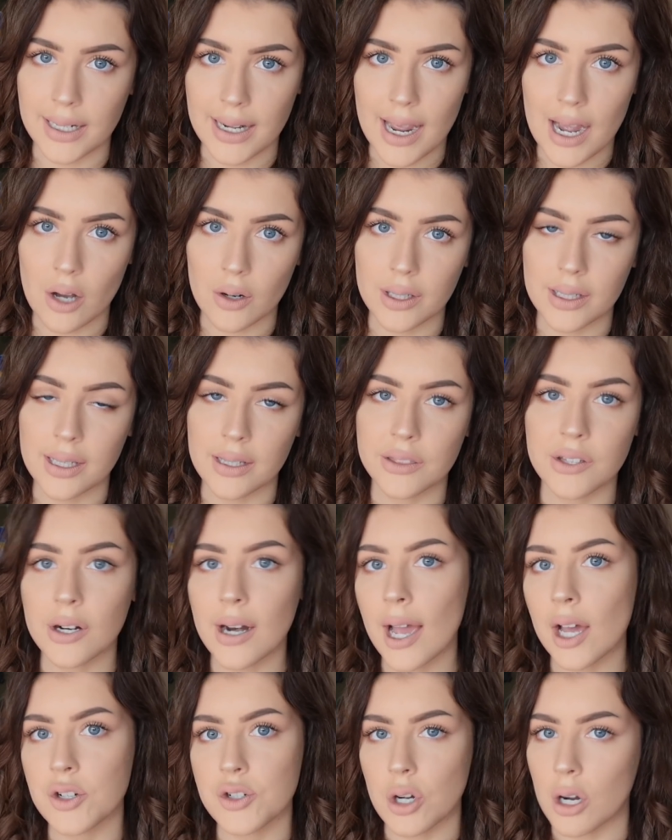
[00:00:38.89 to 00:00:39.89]
and how to get their
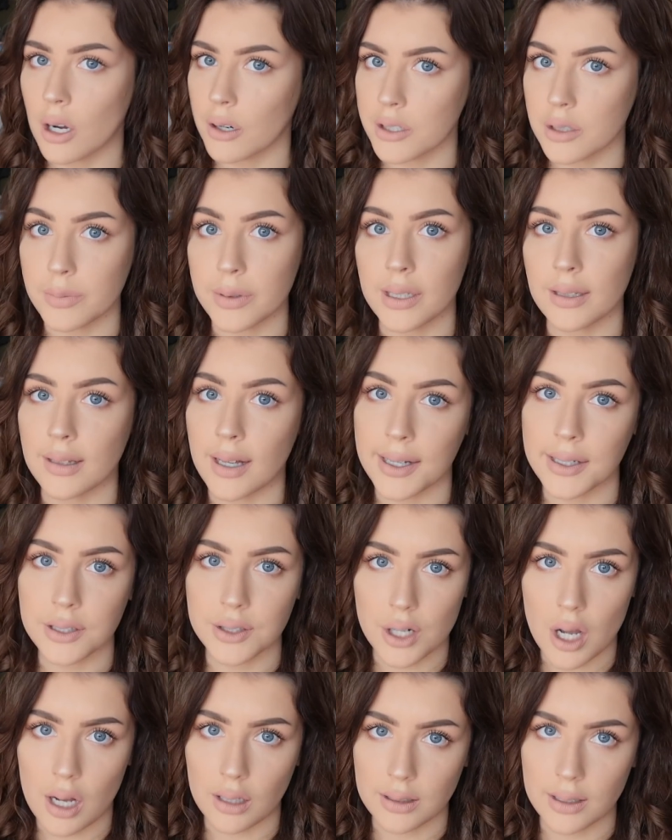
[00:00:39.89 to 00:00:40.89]
hedgehog to be like
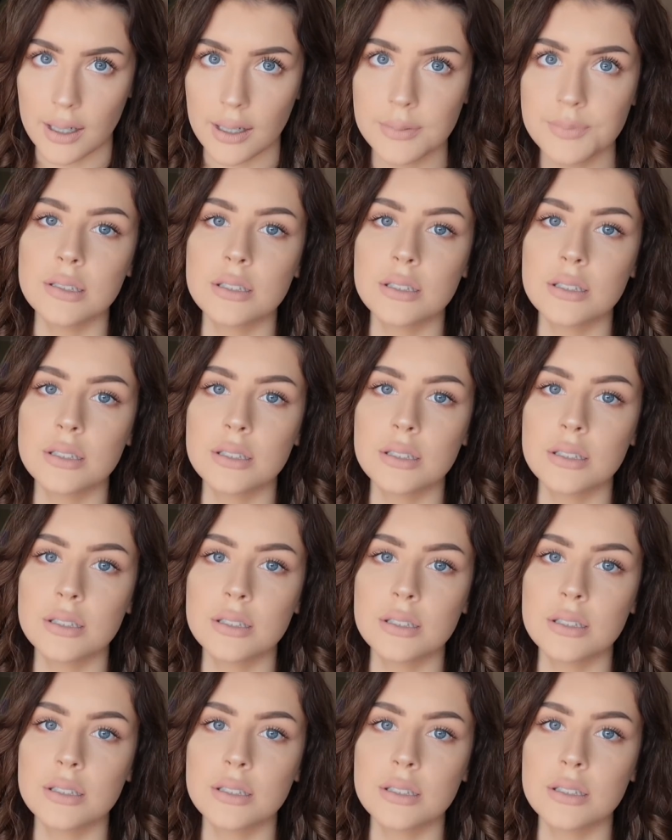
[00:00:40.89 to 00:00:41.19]
Nala.